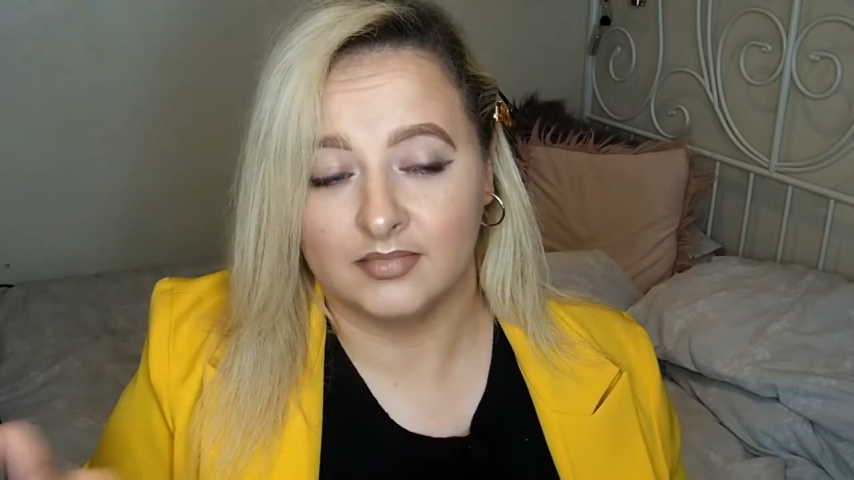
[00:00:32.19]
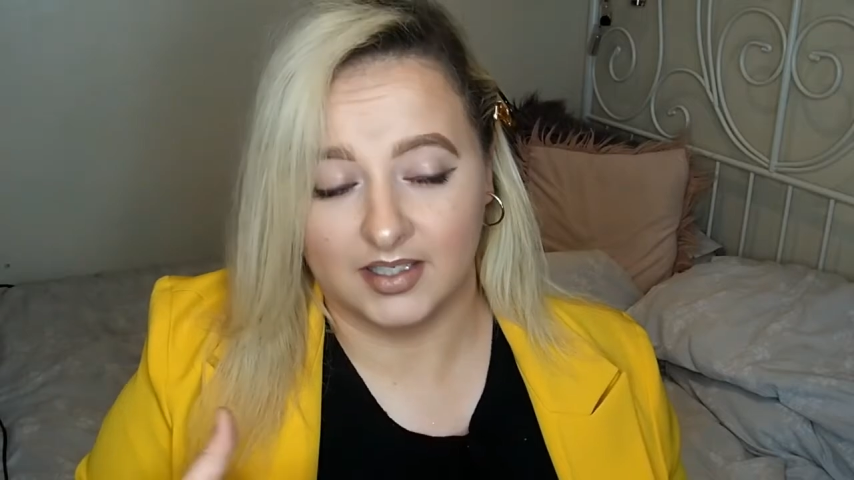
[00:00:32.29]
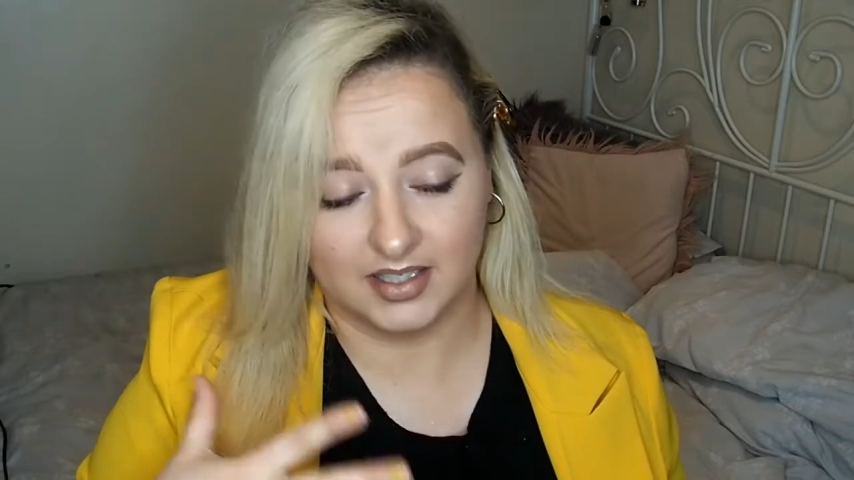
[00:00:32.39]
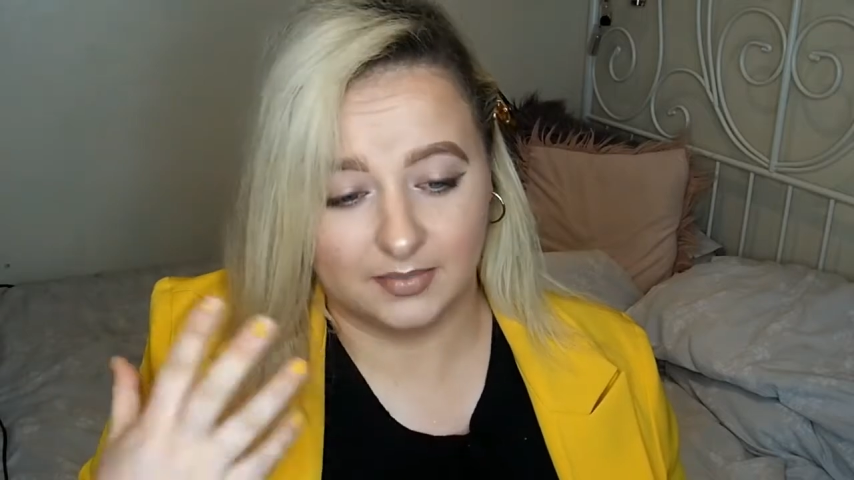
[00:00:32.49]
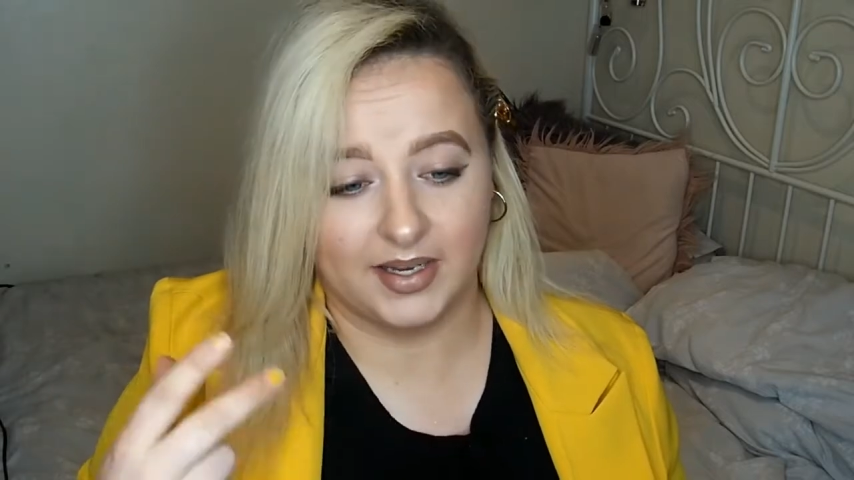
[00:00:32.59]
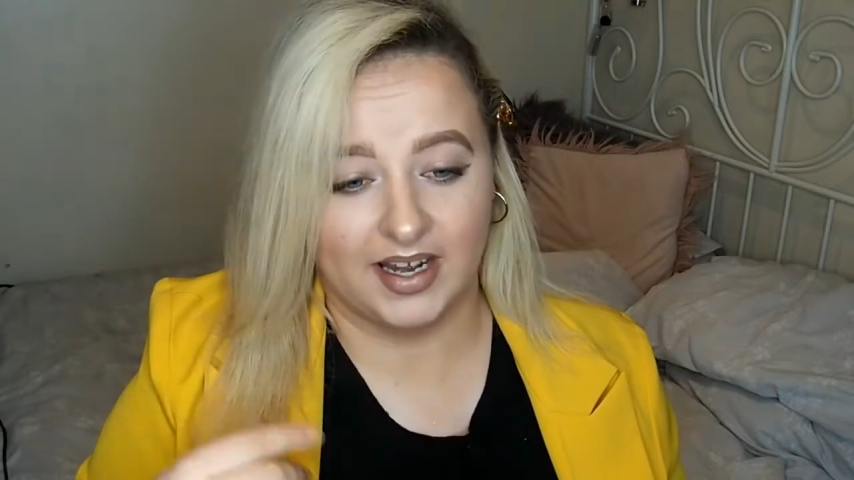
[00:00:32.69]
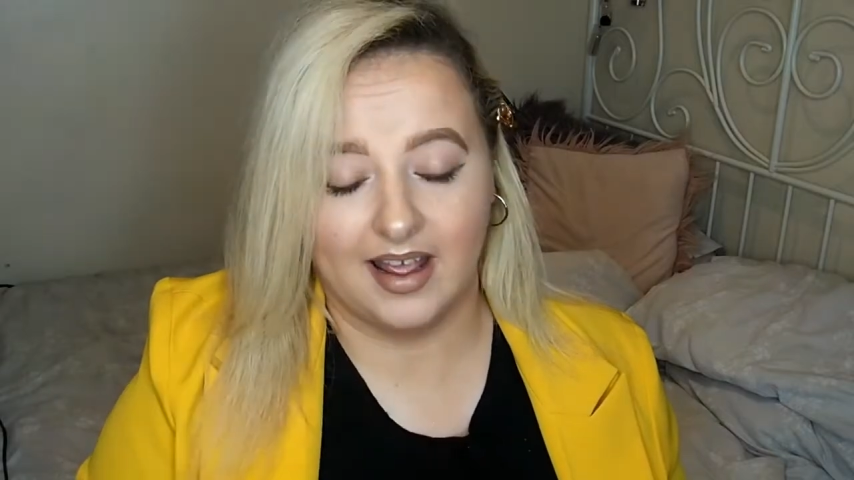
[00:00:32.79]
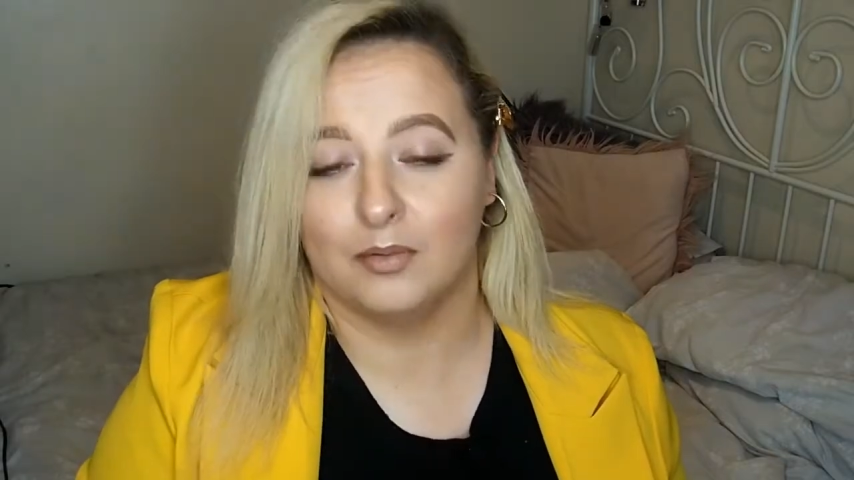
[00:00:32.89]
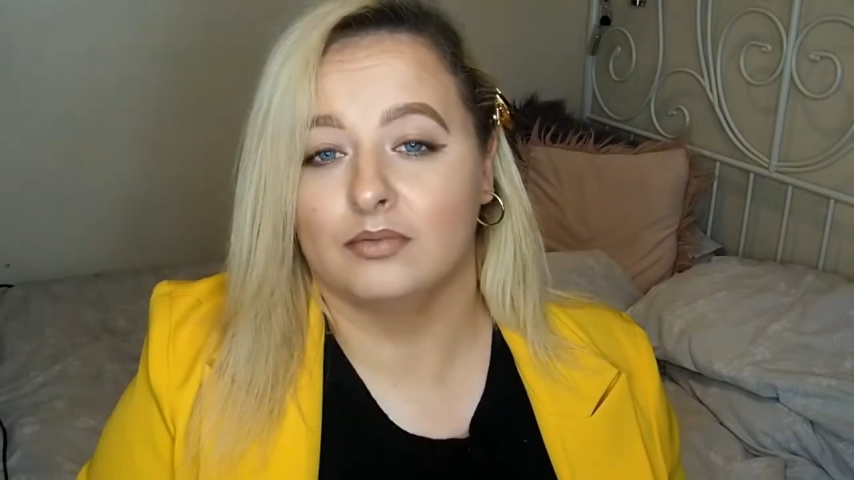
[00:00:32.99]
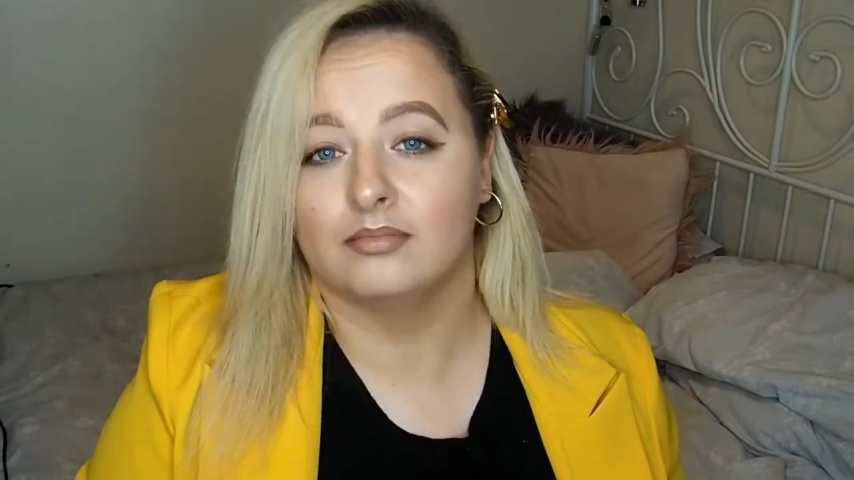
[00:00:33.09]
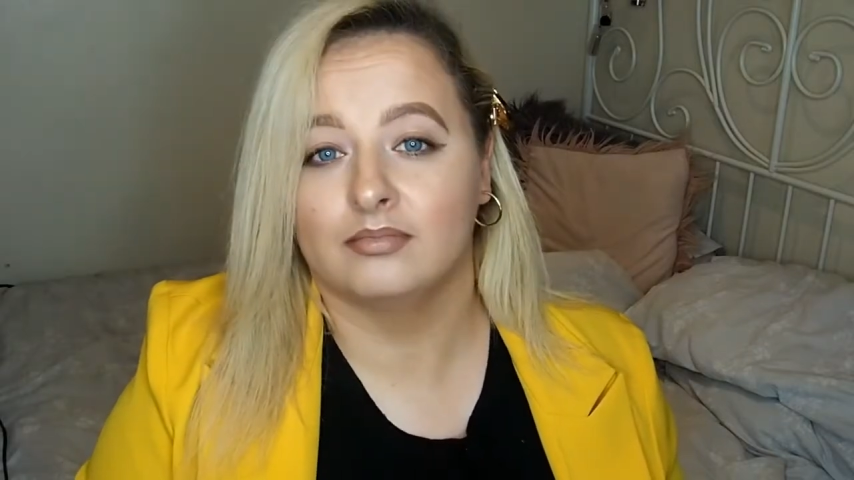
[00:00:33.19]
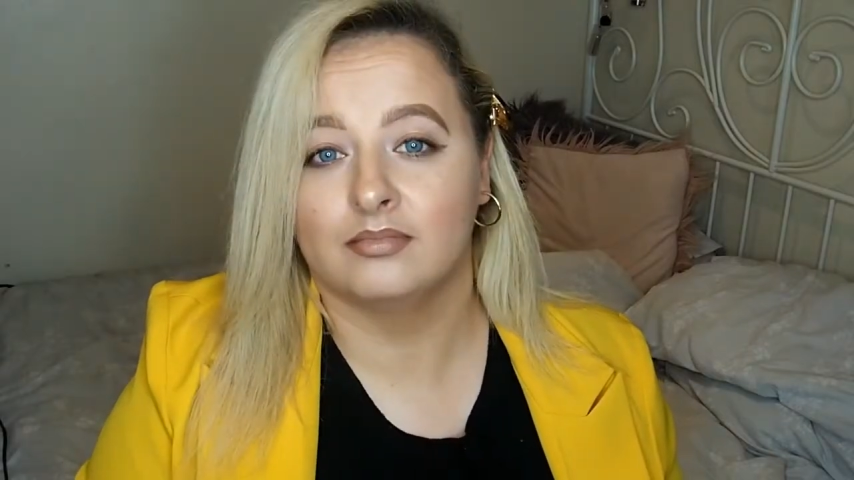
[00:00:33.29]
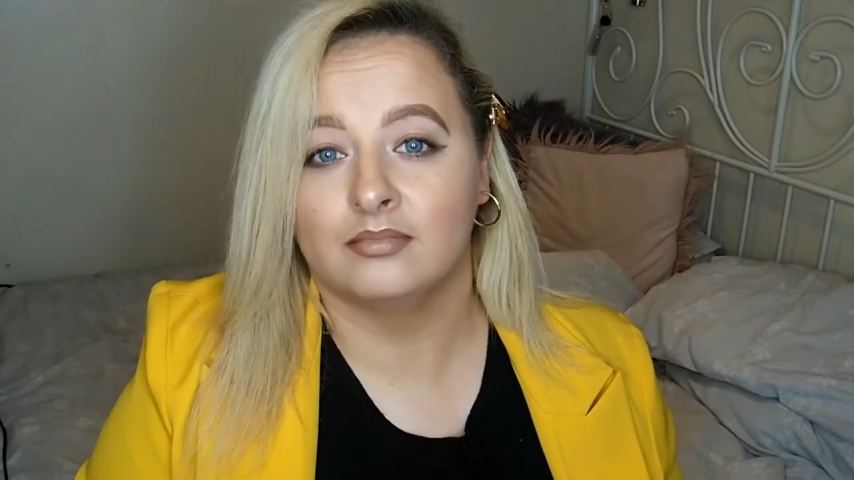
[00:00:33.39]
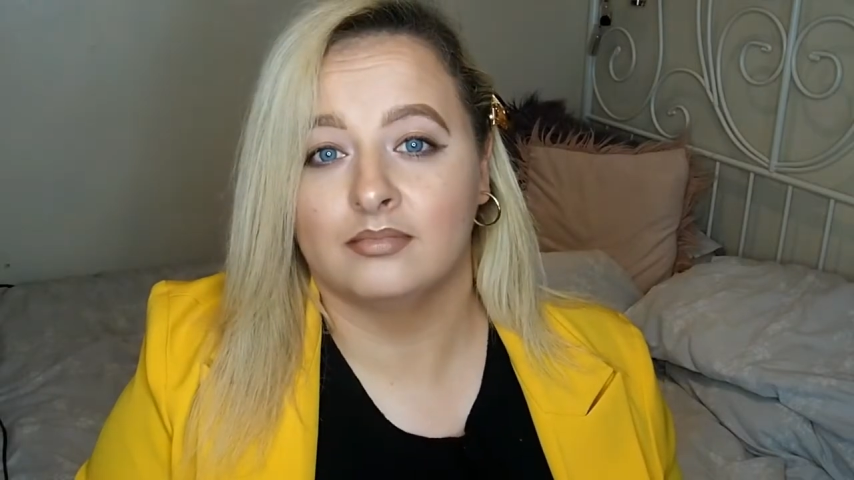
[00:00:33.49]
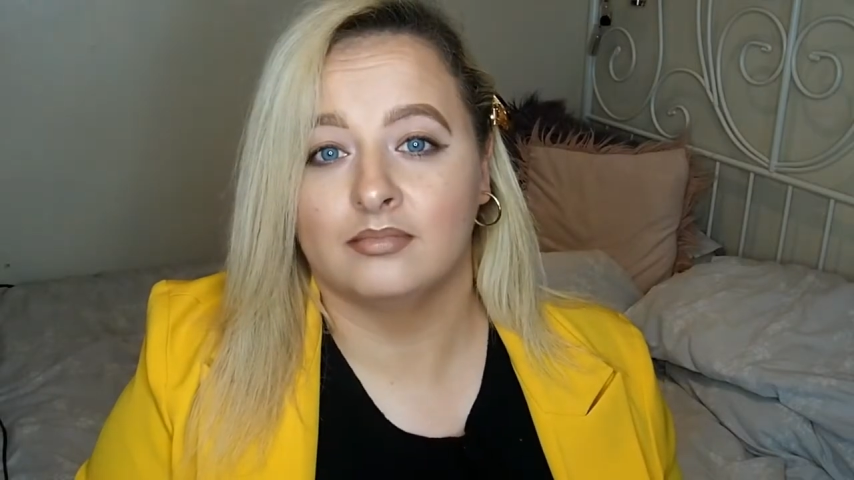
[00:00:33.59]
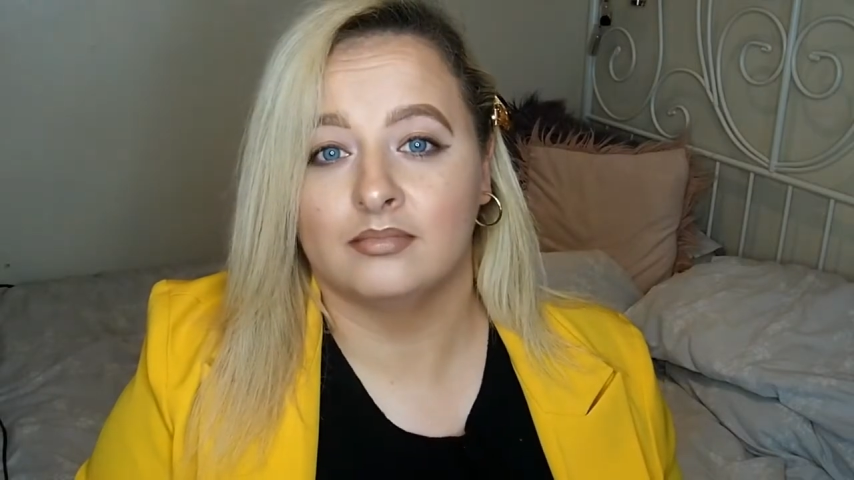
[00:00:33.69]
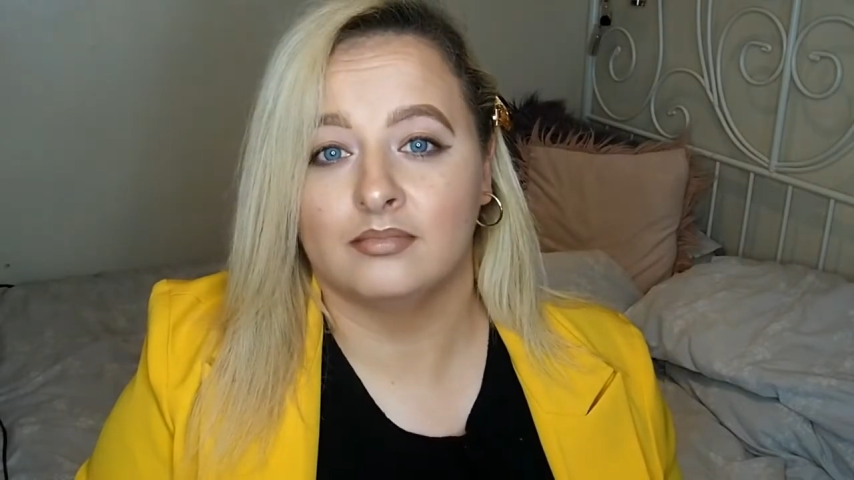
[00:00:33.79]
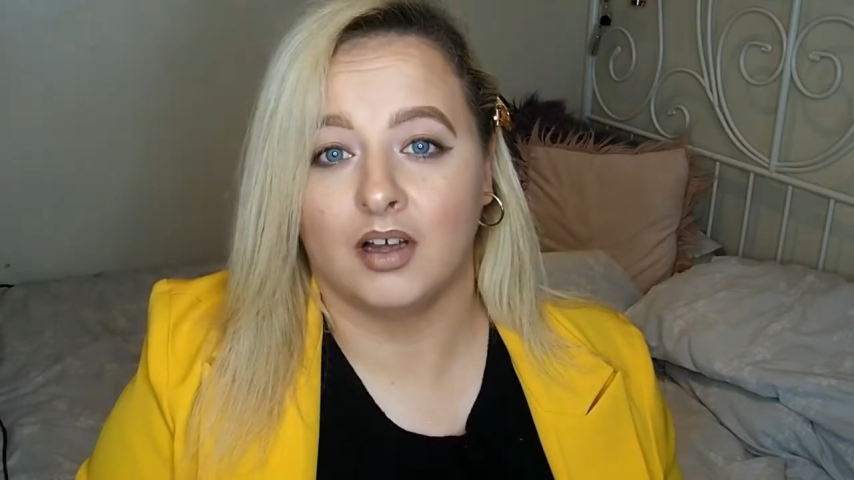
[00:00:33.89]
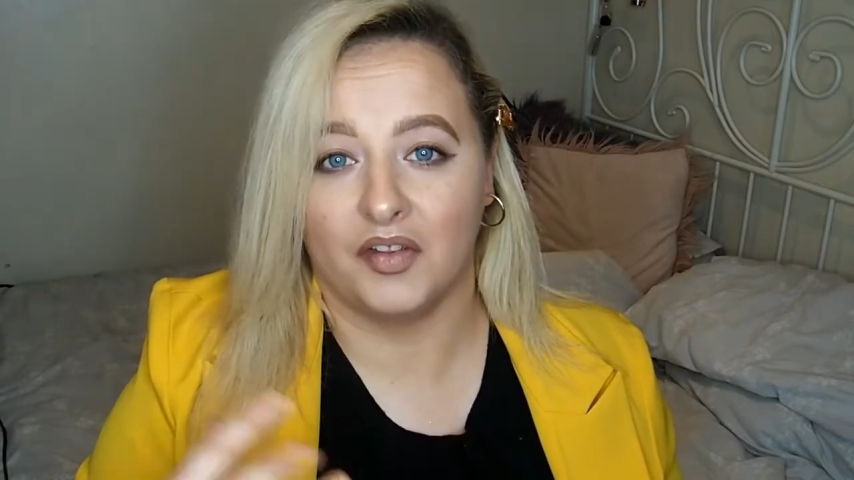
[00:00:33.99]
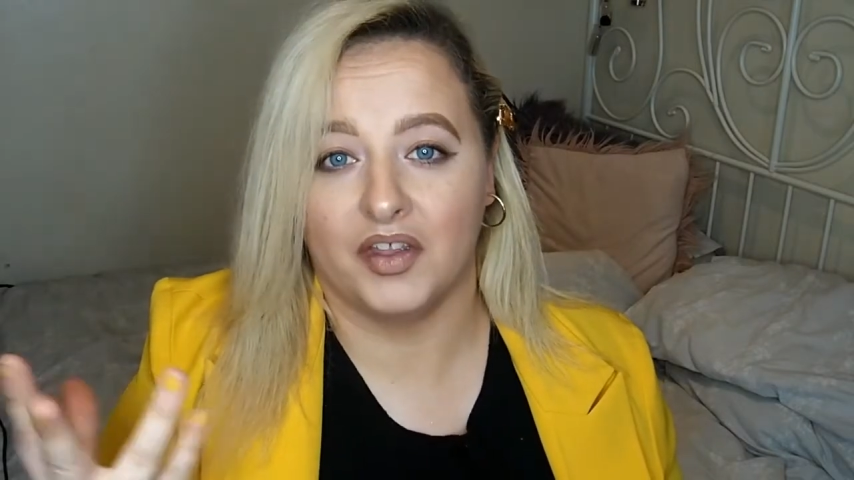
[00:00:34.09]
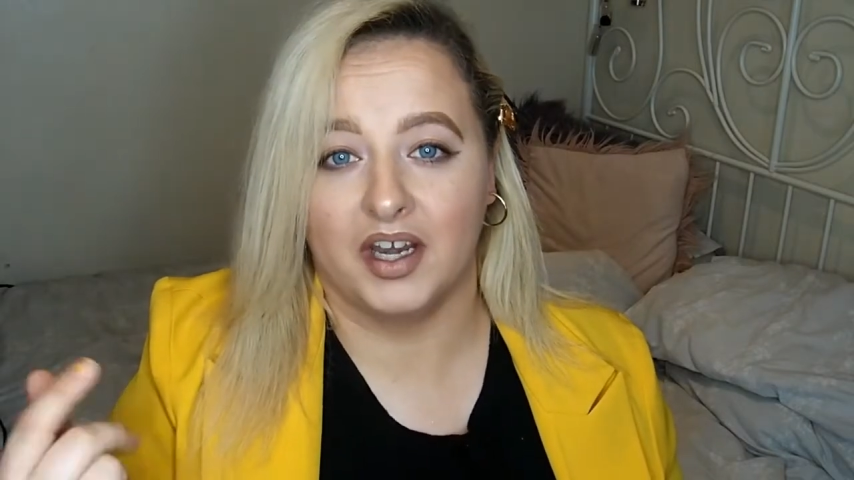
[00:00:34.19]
This is me now on